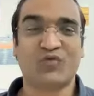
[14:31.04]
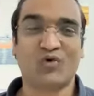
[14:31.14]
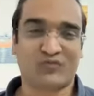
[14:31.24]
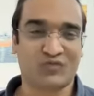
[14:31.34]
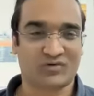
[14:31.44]

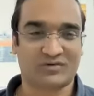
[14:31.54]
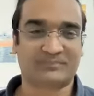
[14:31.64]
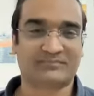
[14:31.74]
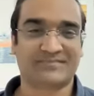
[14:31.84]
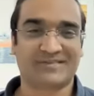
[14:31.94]
4-4.
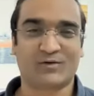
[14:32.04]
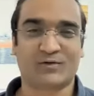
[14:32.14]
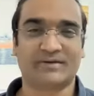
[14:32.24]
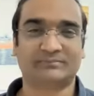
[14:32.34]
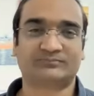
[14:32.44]

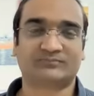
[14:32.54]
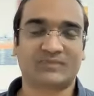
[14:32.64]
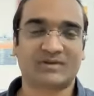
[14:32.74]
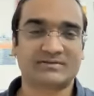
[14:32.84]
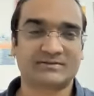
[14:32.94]
Okay.
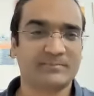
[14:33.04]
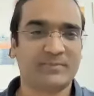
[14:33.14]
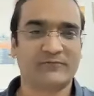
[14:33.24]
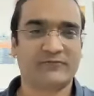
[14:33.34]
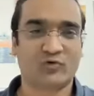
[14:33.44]

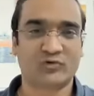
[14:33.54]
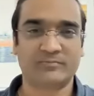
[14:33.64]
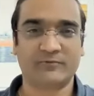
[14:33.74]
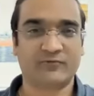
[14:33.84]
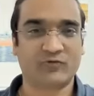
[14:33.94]
Simple
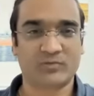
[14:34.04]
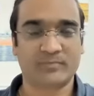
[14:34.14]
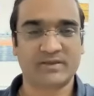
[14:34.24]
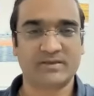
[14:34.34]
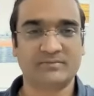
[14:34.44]
four
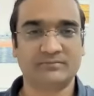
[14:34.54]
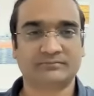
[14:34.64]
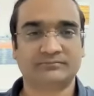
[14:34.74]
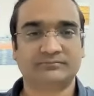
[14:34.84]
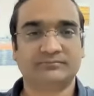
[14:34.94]
breathing,